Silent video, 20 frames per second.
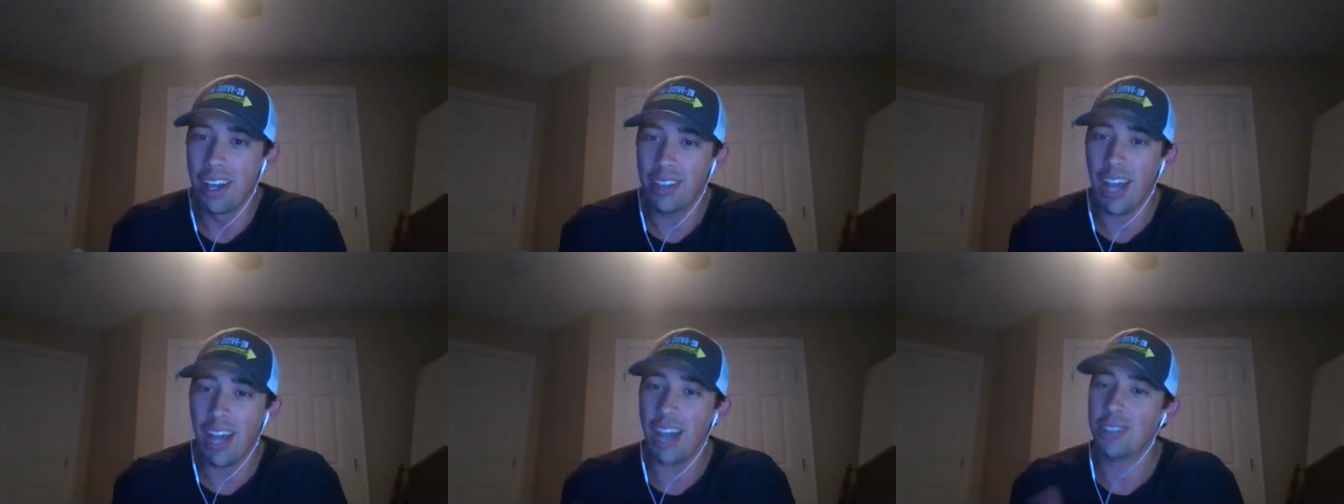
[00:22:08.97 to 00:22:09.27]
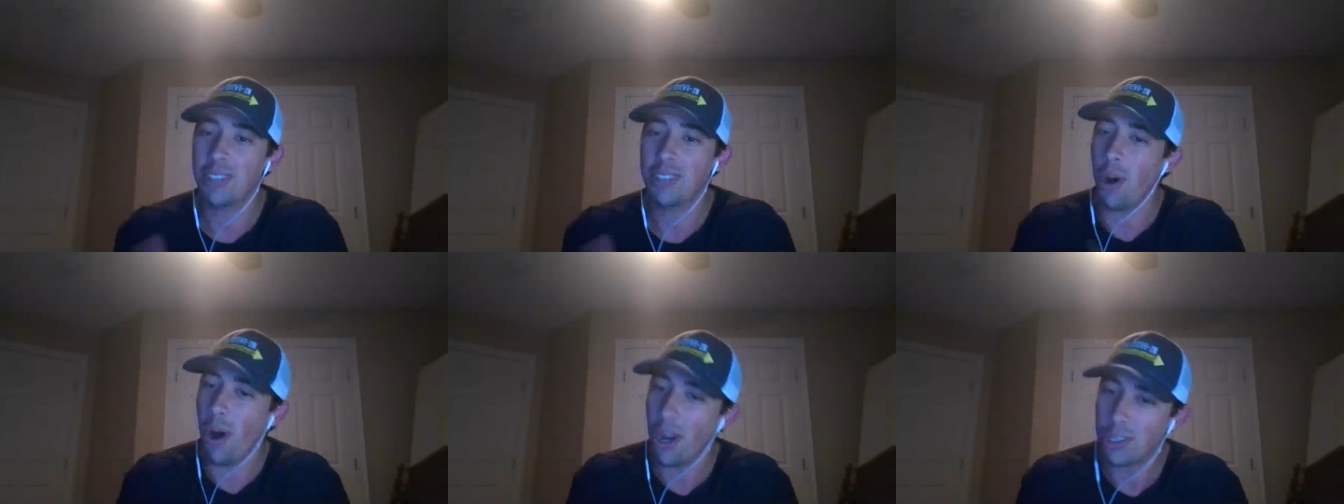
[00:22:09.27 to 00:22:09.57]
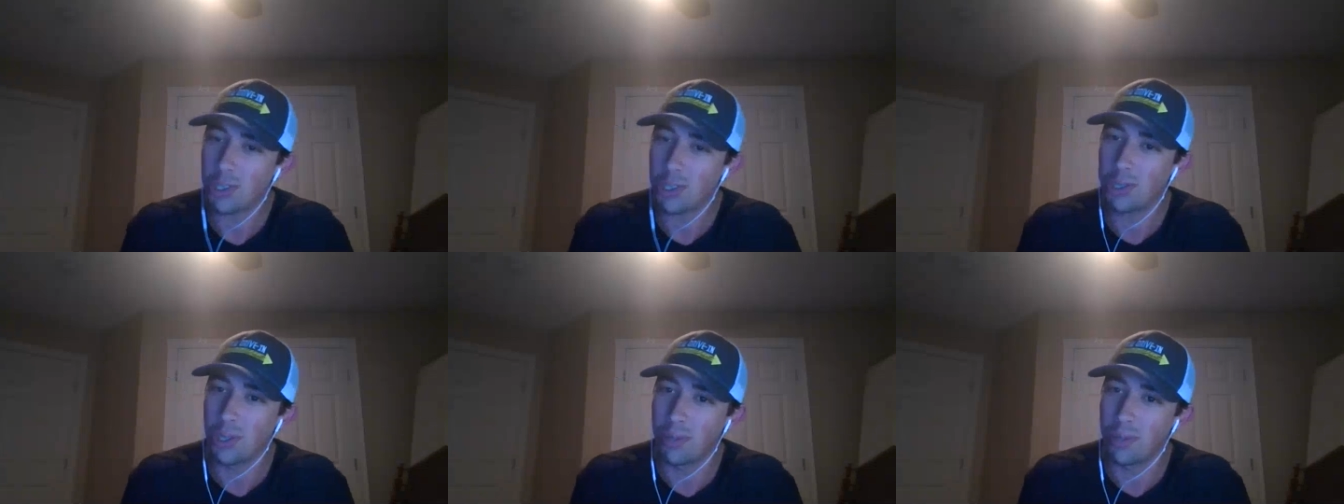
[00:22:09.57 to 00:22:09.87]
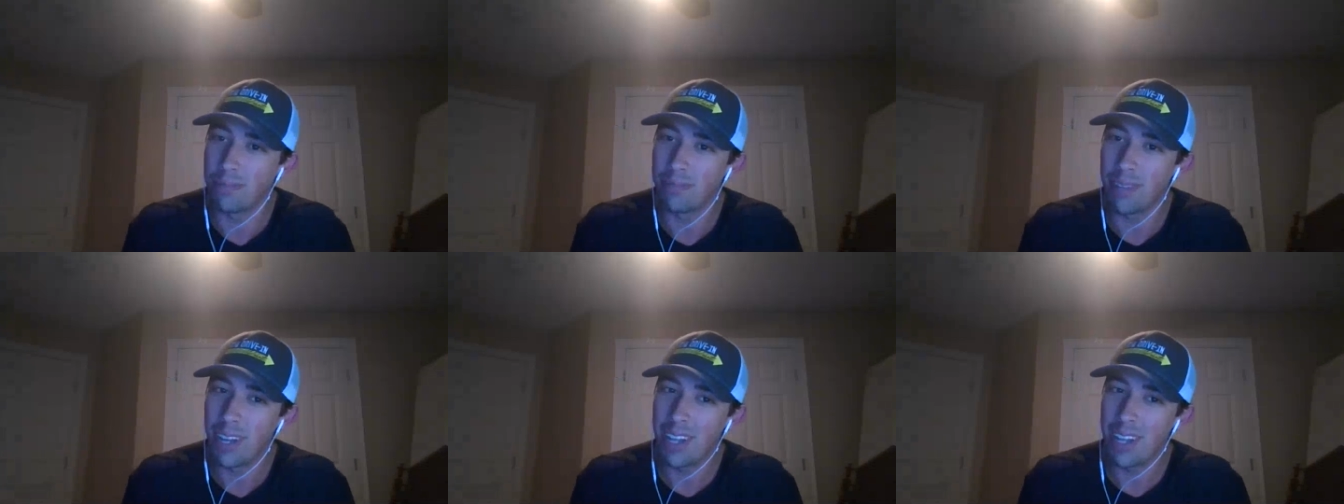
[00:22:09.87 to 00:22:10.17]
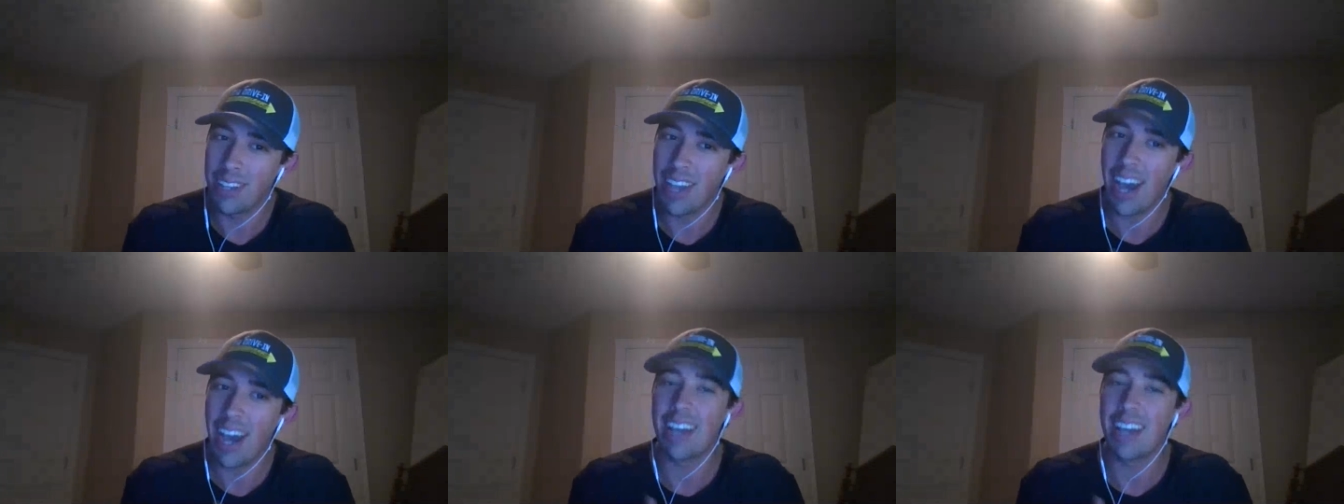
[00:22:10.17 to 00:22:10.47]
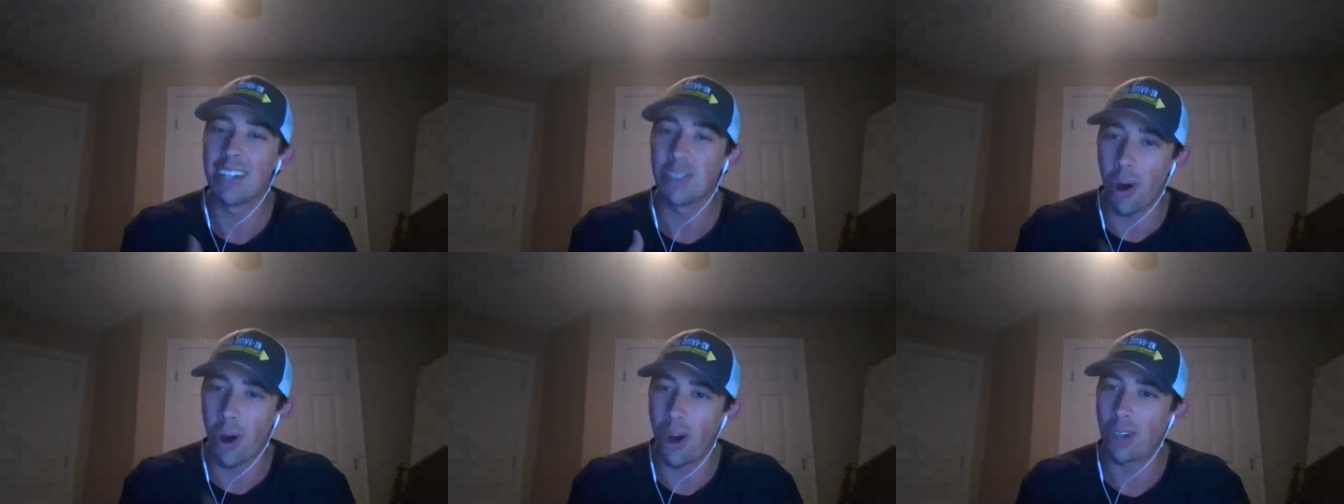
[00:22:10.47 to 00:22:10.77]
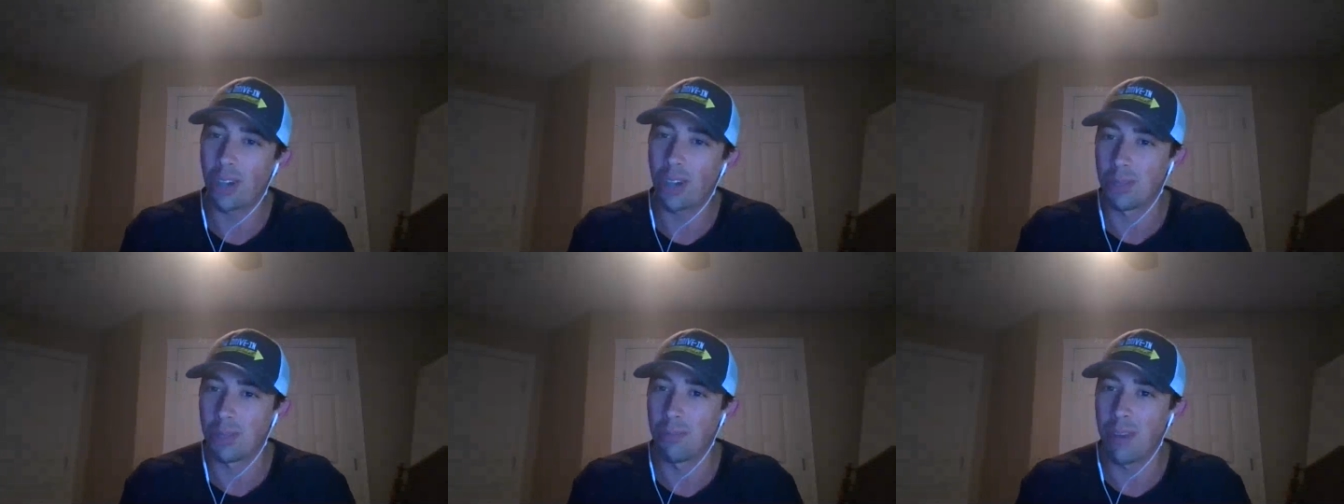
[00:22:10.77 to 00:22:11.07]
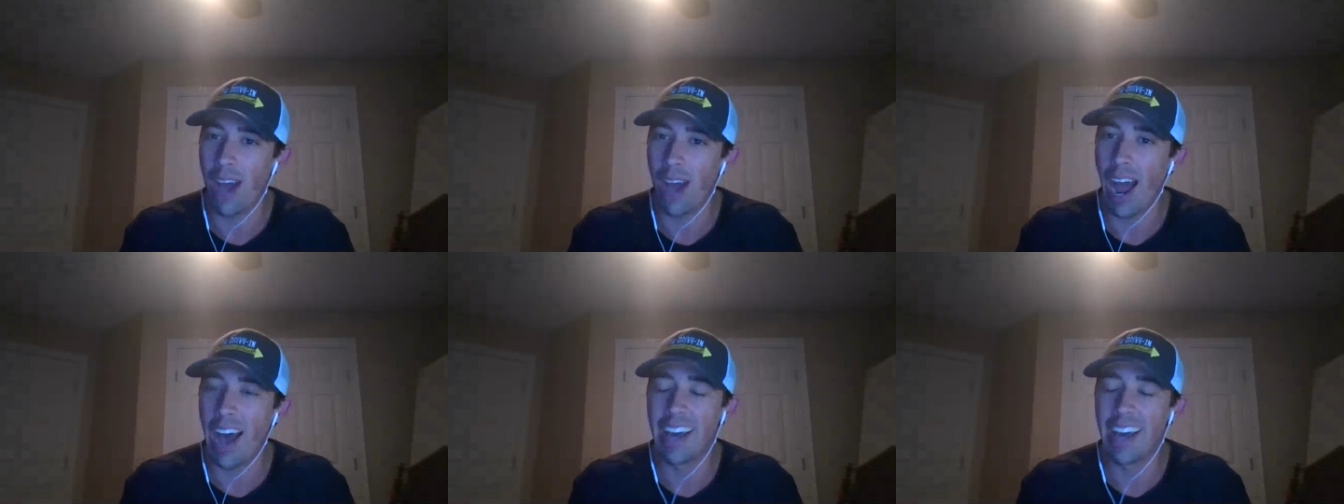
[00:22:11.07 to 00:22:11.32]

That's awesome. That is awesome.